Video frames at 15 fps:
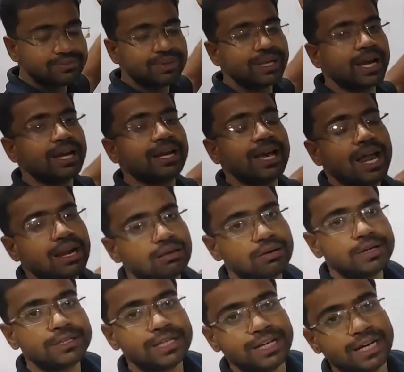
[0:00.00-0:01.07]
we can
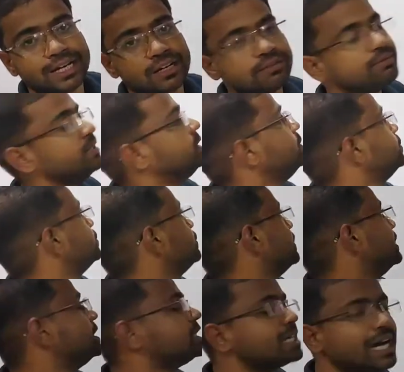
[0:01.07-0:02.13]
calculate the electric field due to
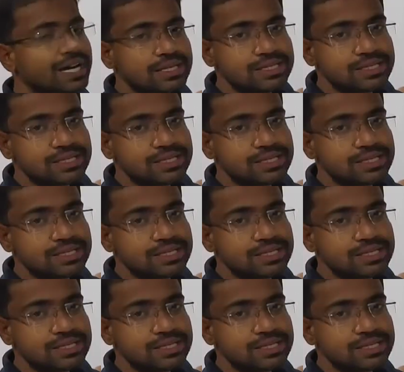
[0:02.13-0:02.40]
a charge